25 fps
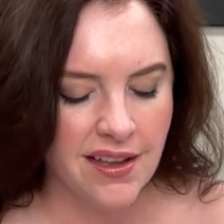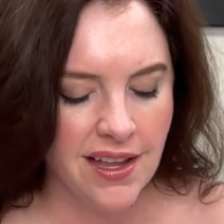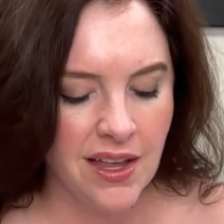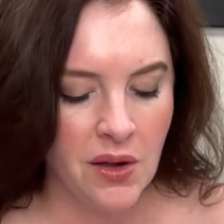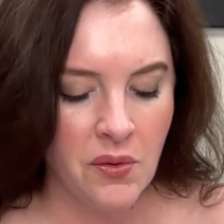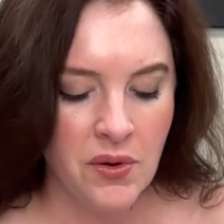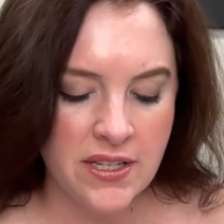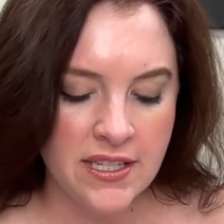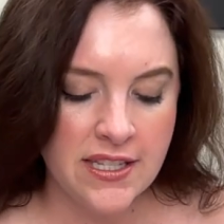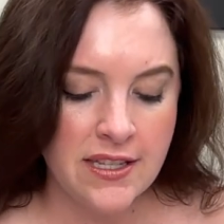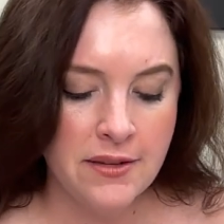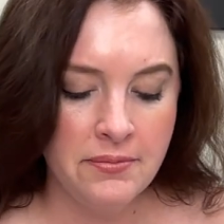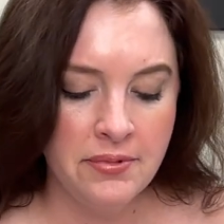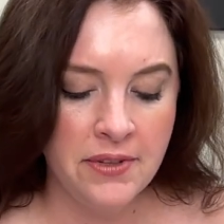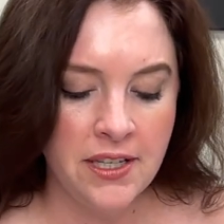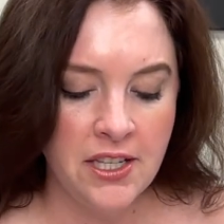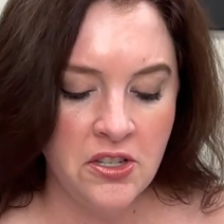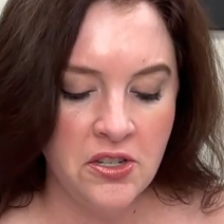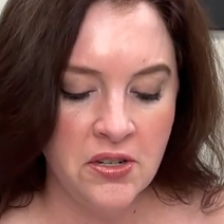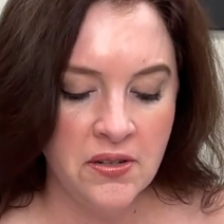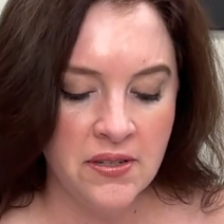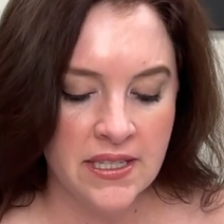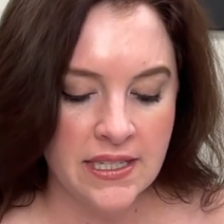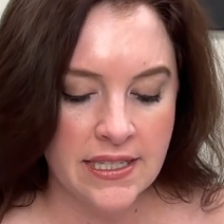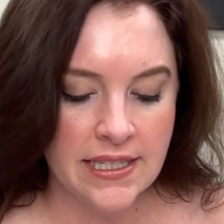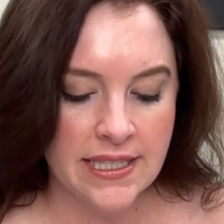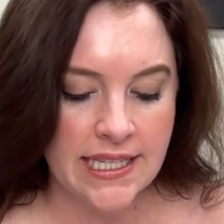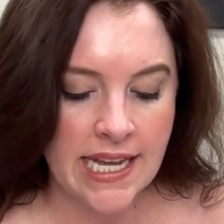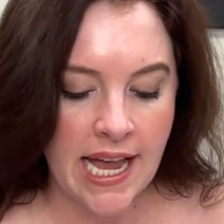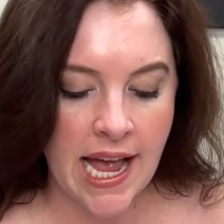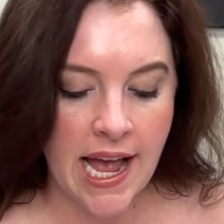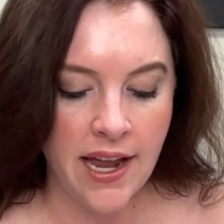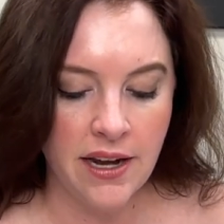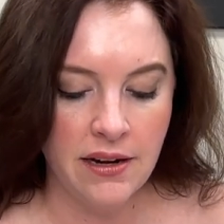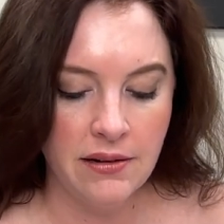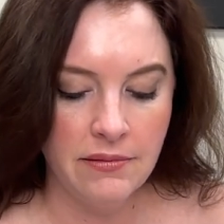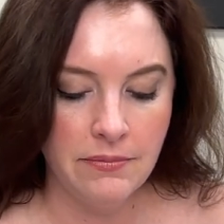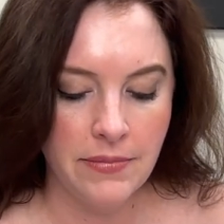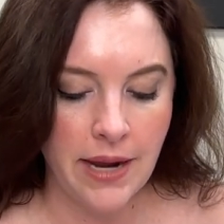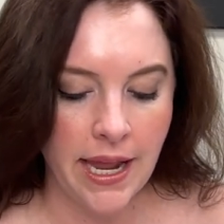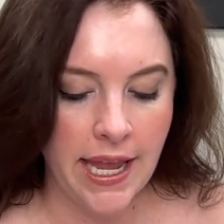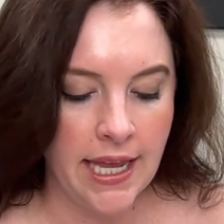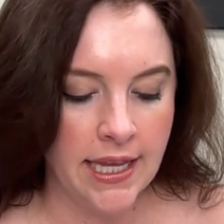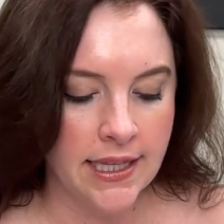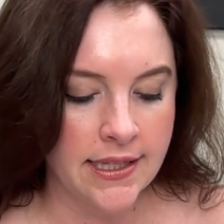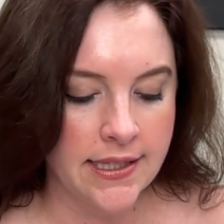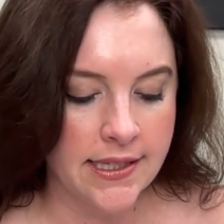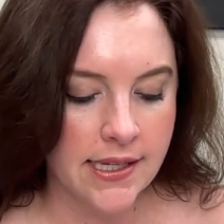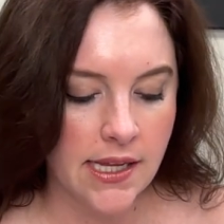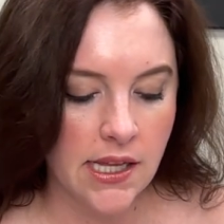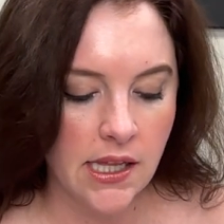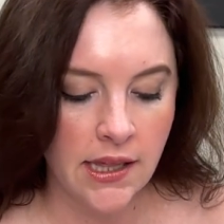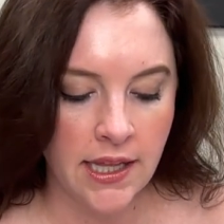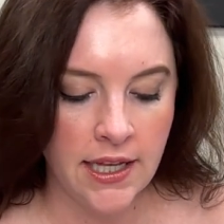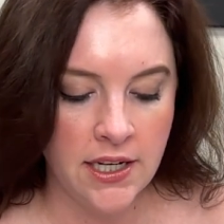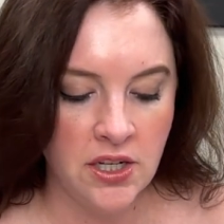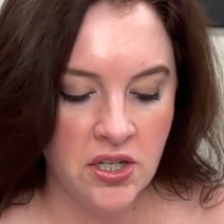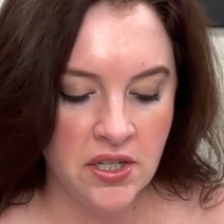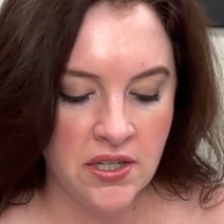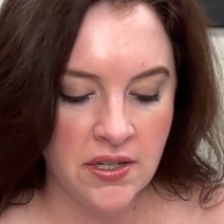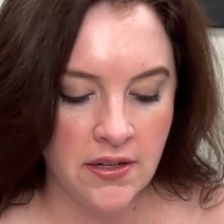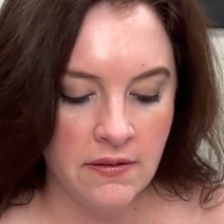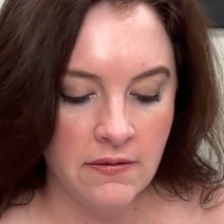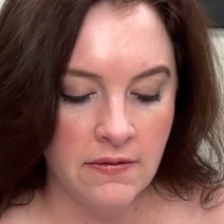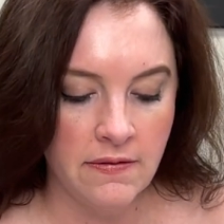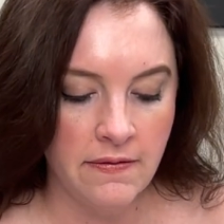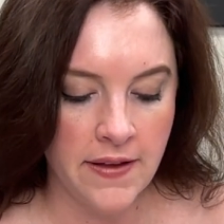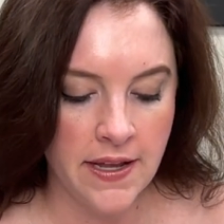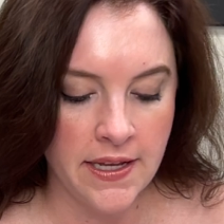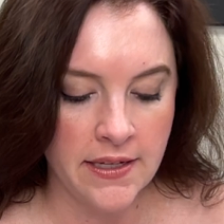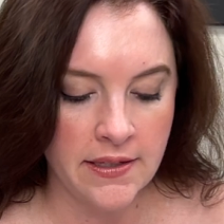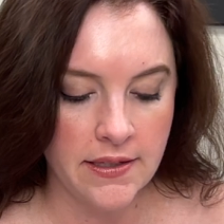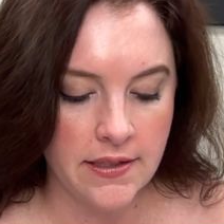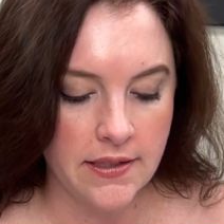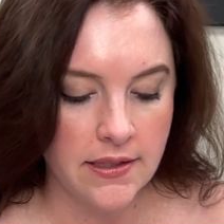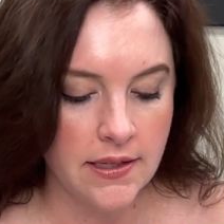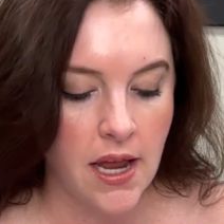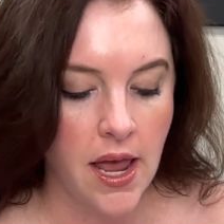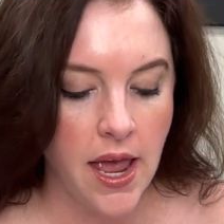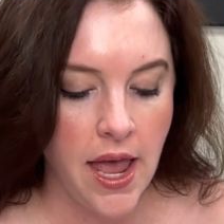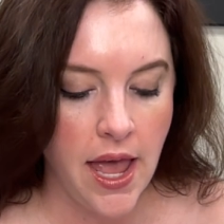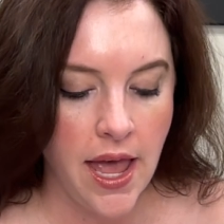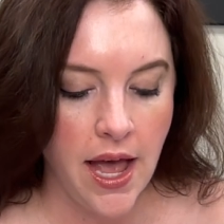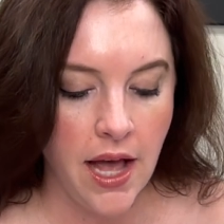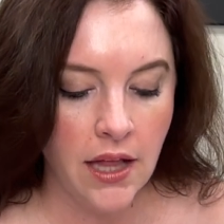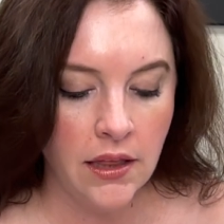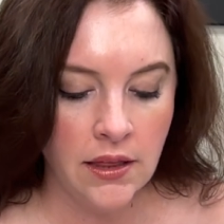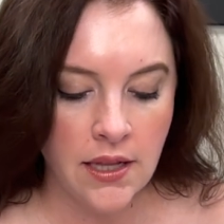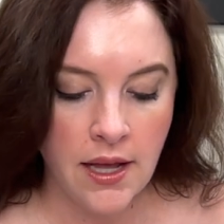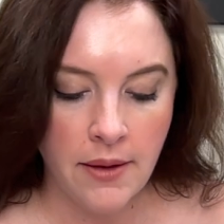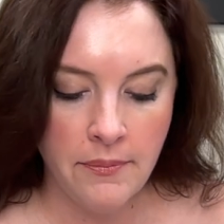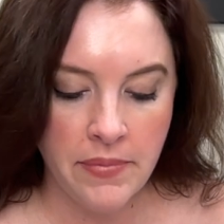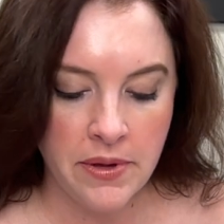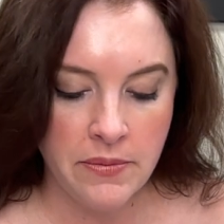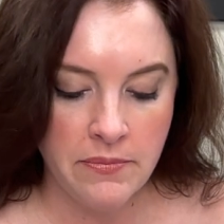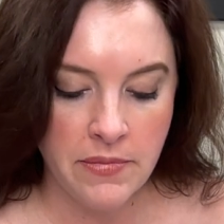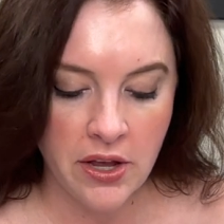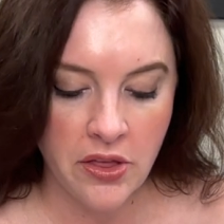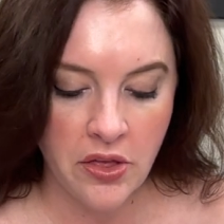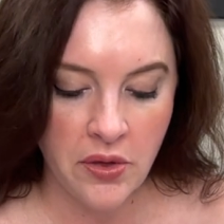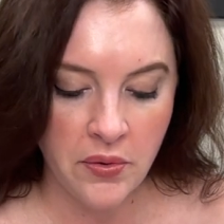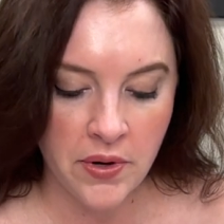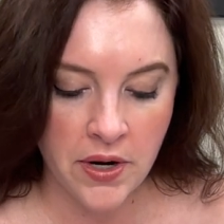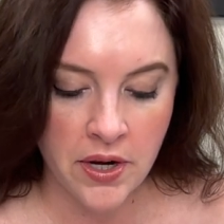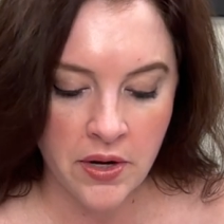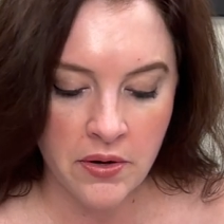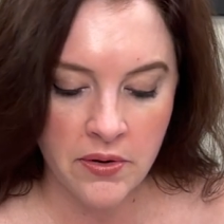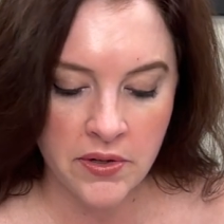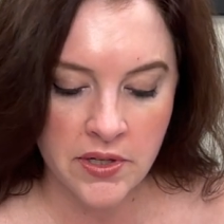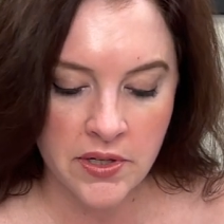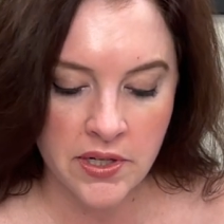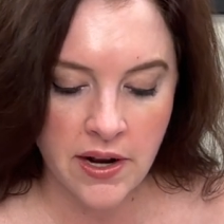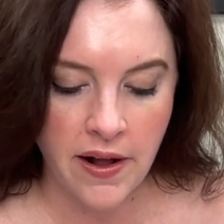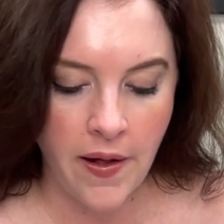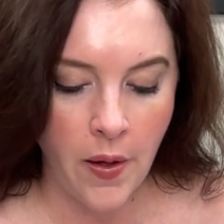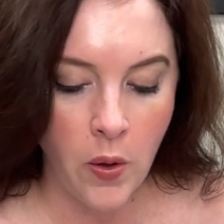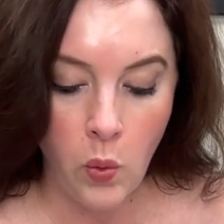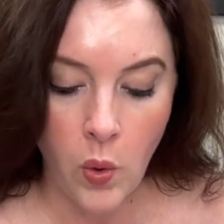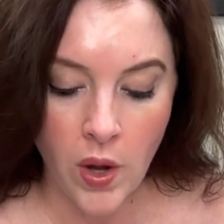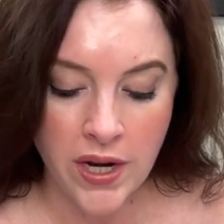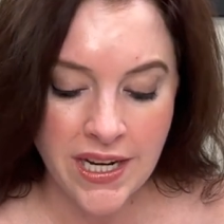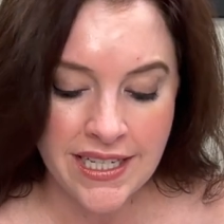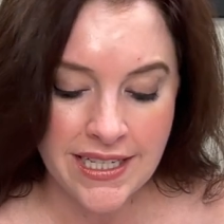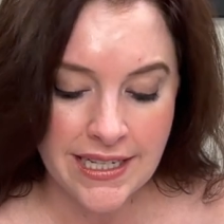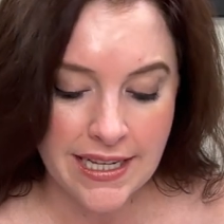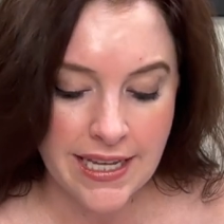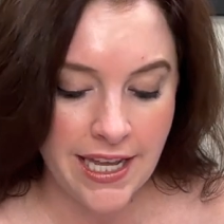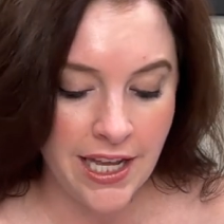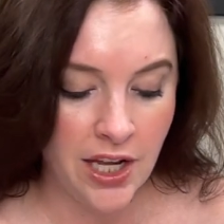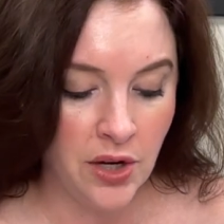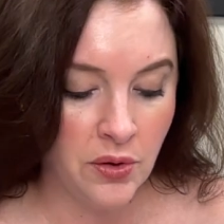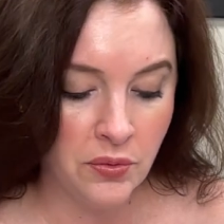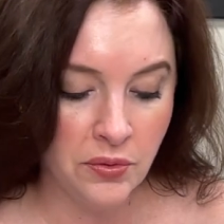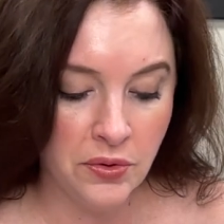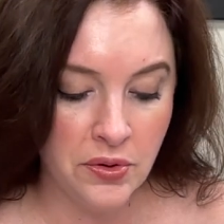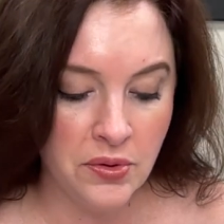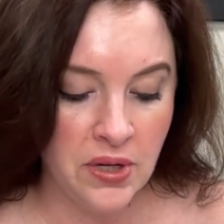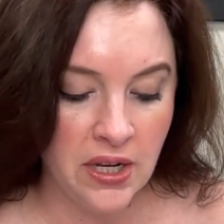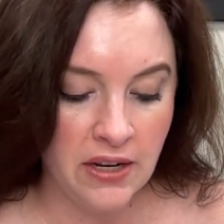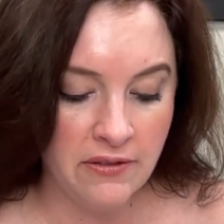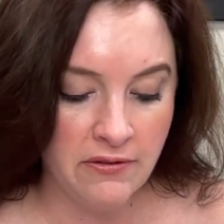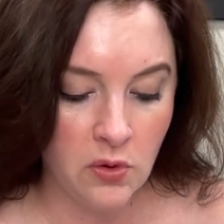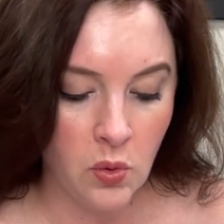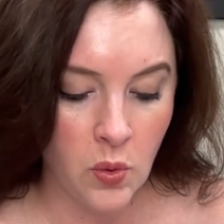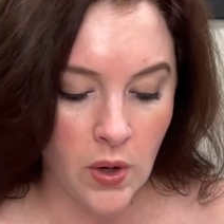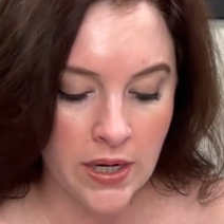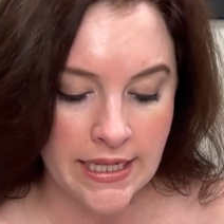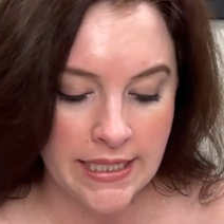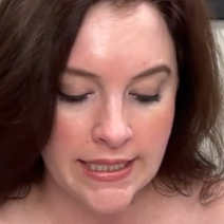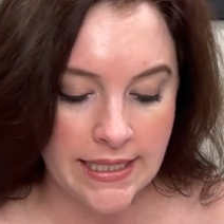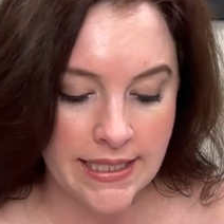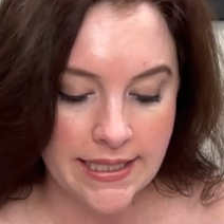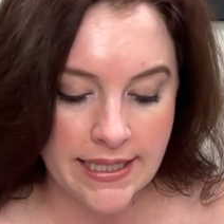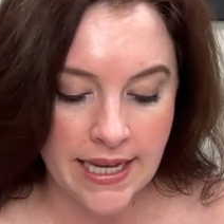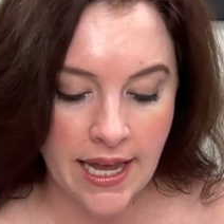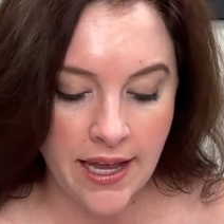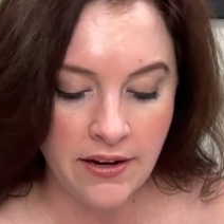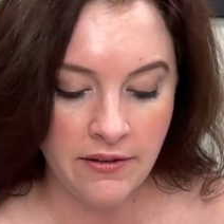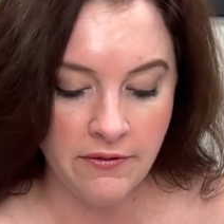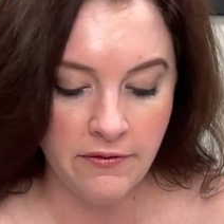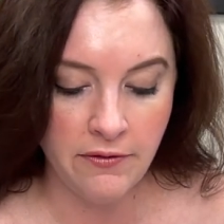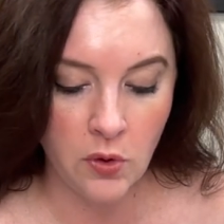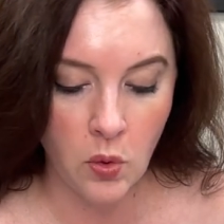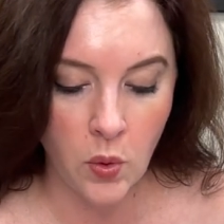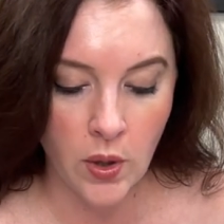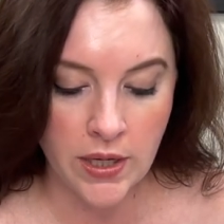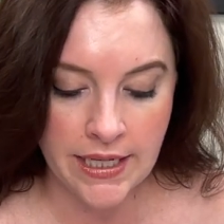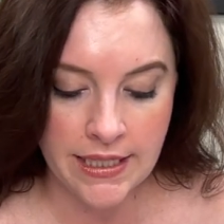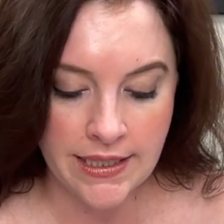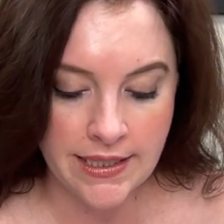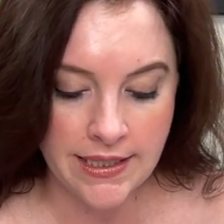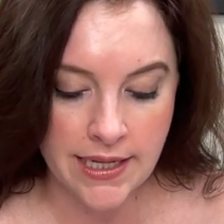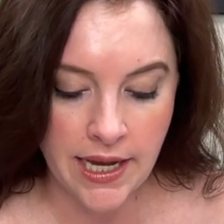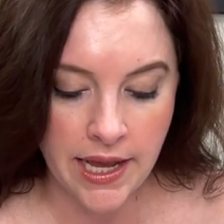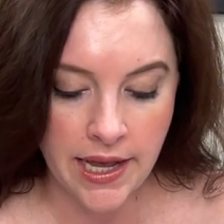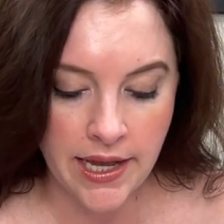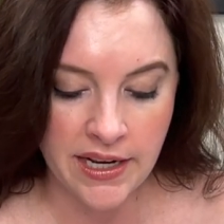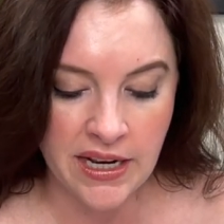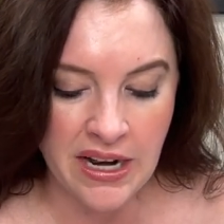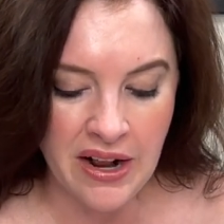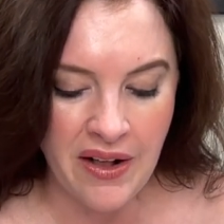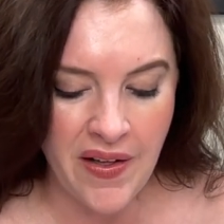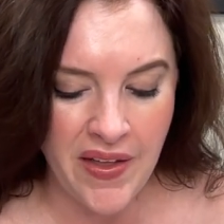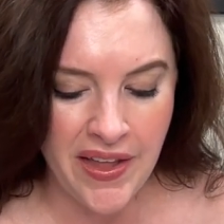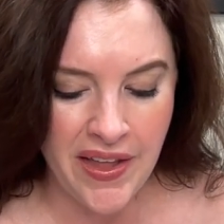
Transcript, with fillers: I went to the bleachers and sat, my hands clenched in fists, a lump in my throat. I wanted to hit Rooney for what he'd said and for what he'd done.